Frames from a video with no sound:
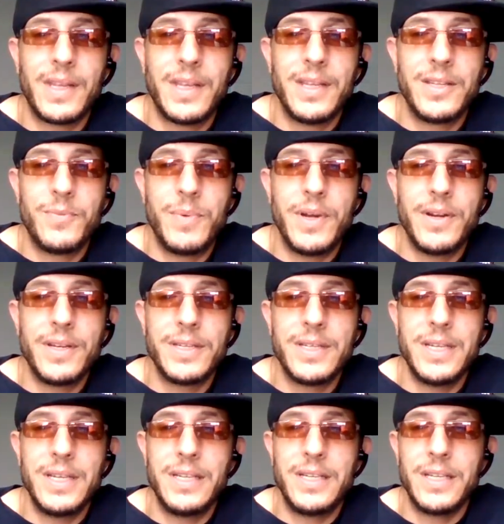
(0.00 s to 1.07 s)

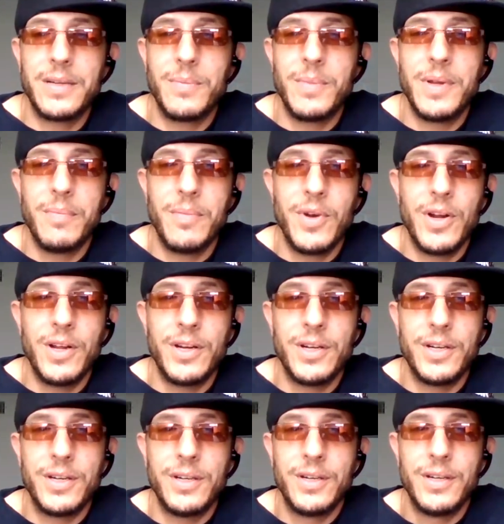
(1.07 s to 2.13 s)
Conspiracy to commit
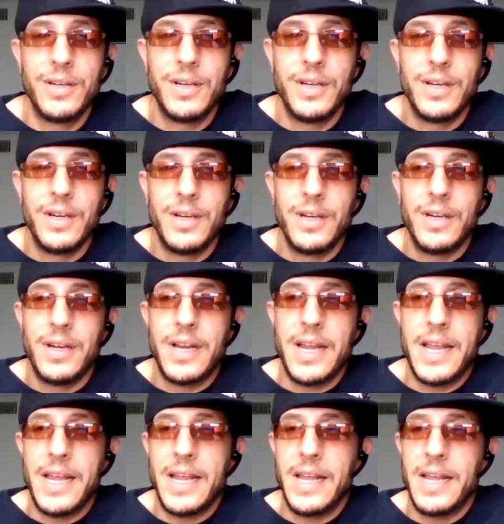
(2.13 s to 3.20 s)
murder
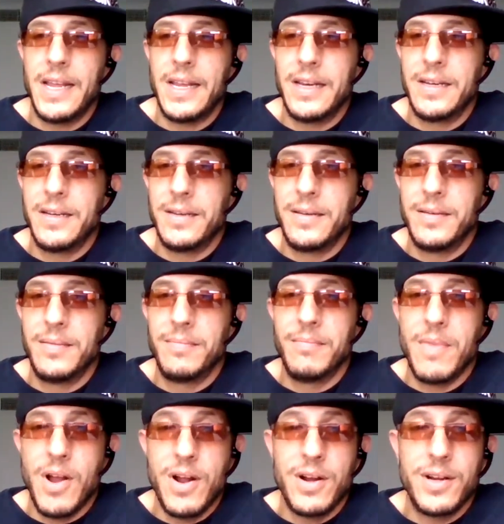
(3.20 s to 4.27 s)
and
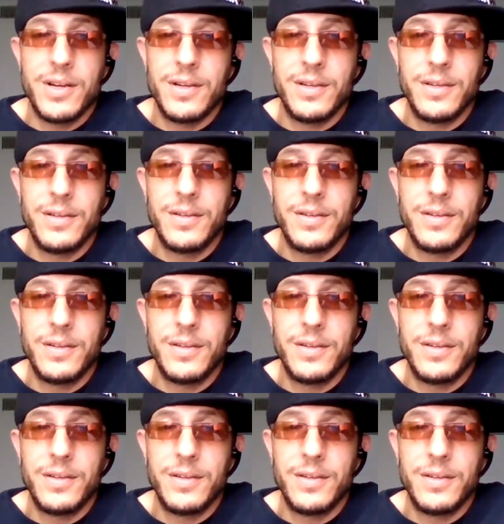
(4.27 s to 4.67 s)
murder.